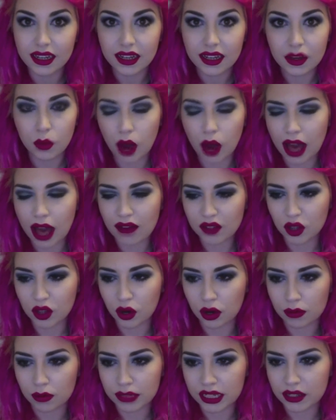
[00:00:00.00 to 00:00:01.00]
whatever
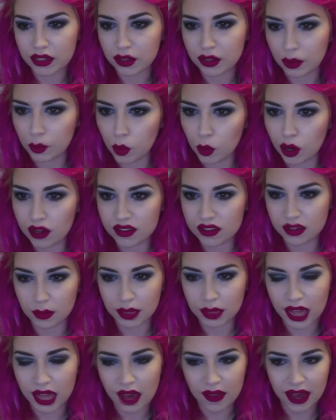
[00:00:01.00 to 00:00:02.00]
your medium was, and
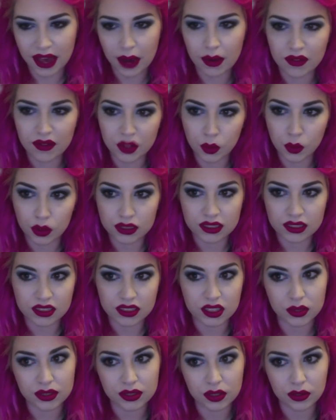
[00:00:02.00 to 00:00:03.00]
apply that however you wanted
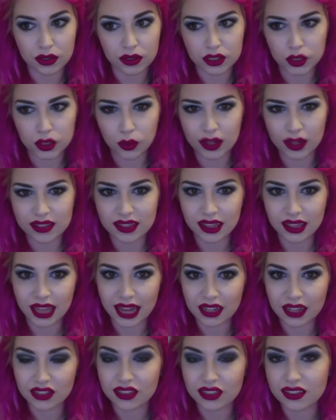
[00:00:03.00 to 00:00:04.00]
to, as long as you went to the
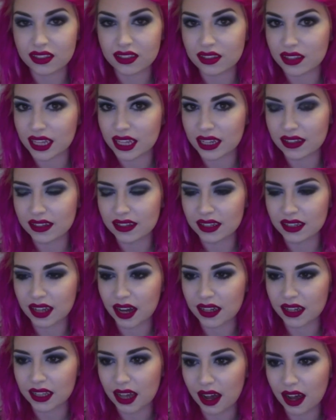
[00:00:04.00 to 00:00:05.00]
lectures and things and
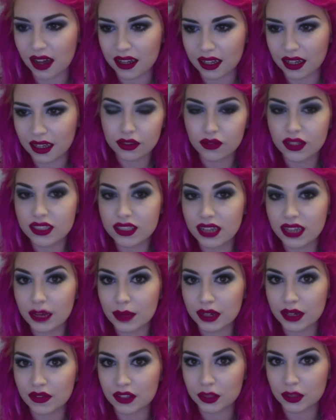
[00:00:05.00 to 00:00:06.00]
yada yada. The reason I
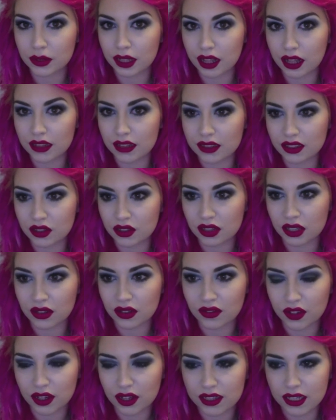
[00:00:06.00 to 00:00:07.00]
picked visual arts to do at
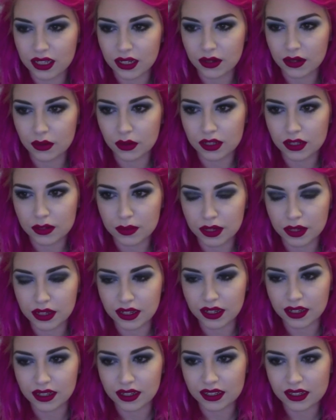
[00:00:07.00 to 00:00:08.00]
university was
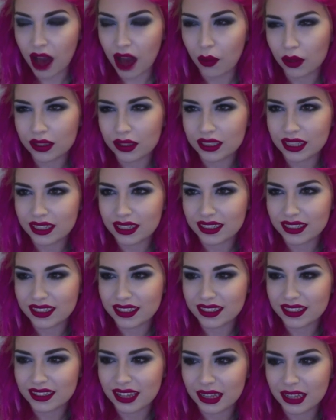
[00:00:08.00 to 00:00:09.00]
because I wanted
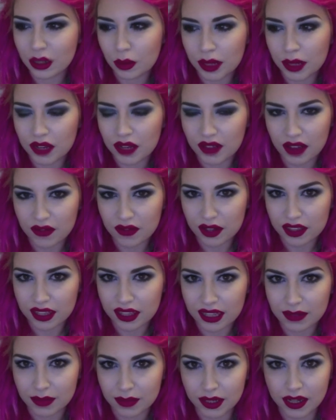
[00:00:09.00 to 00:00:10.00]
a little bit of
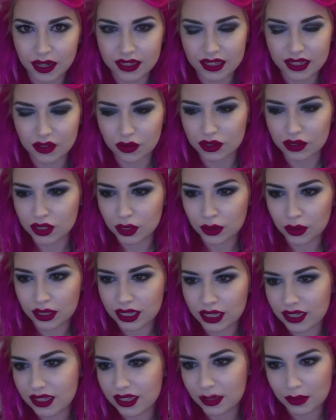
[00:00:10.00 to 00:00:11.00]
everything, because I've done 2
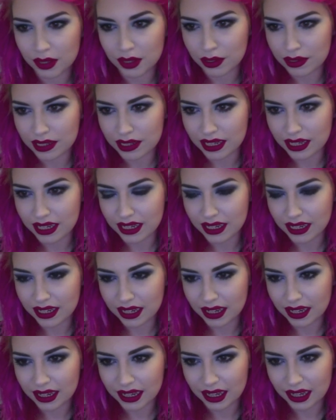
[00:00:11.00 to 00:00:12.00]
years in music
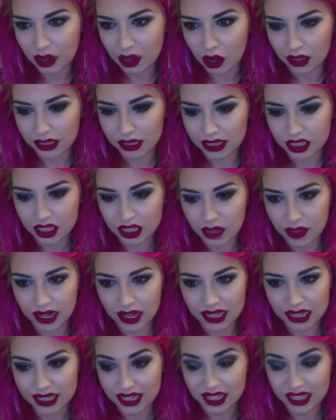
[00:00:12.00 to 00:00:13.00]
in college, and then I
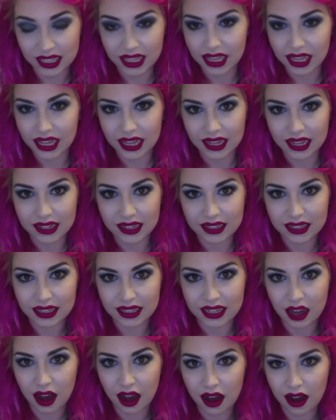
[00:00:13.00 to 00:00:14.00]
did a year in
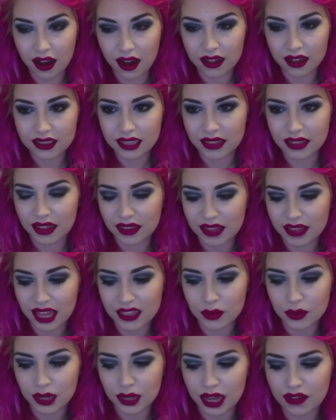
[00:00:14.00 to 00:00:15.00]
art, and then that's
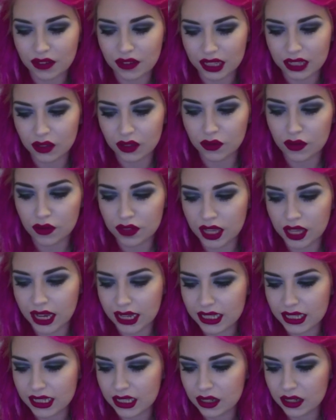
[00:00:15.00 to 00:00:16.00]
when I fell in love with the
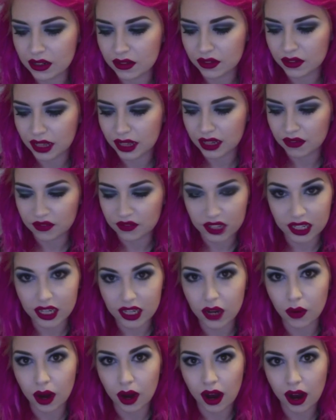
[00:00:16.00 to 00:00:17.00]
idea of, like,
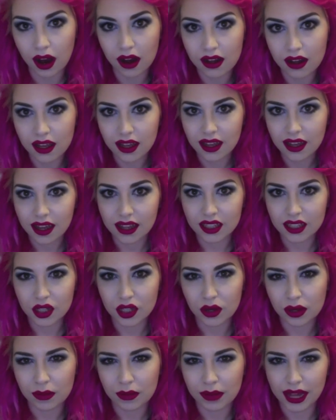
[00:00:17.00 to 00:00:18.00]
video art and, you know,
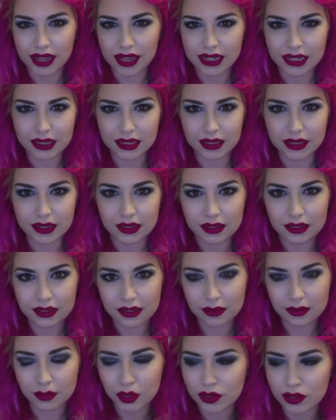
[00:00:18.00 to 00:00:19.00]
combining
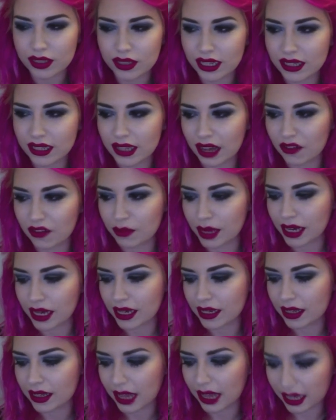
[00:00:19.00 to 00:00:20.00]
music that I've
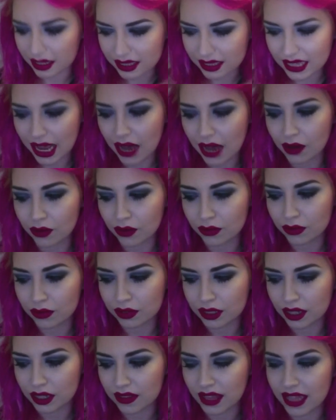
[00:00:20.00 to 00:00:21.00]
made, like a sound,
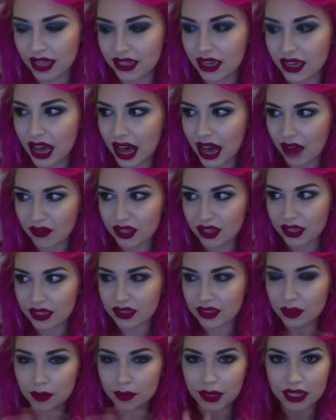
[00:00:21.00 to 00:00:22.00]
and then having
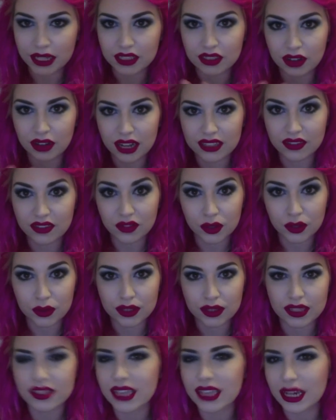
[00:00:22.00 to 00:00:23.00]
the picturesque view at the
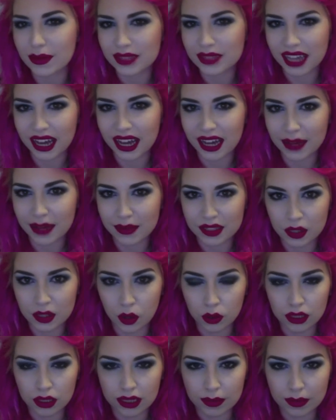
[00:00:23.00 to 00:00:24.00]
same time. So not
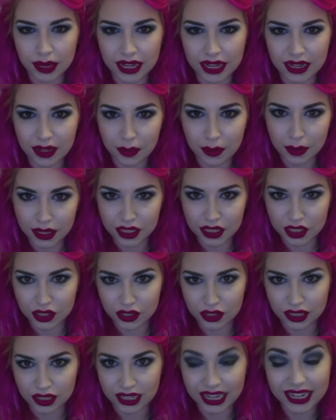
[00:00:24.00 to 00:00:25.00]
only painting a picture
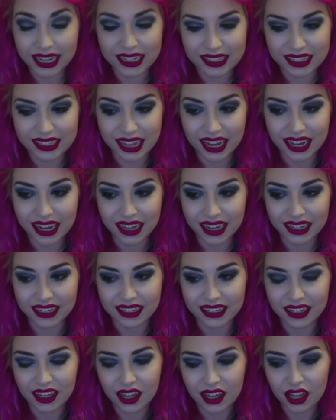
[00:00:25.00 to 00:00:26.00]
inside
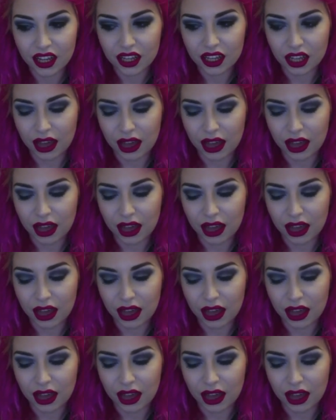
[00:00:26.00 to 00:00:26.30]
your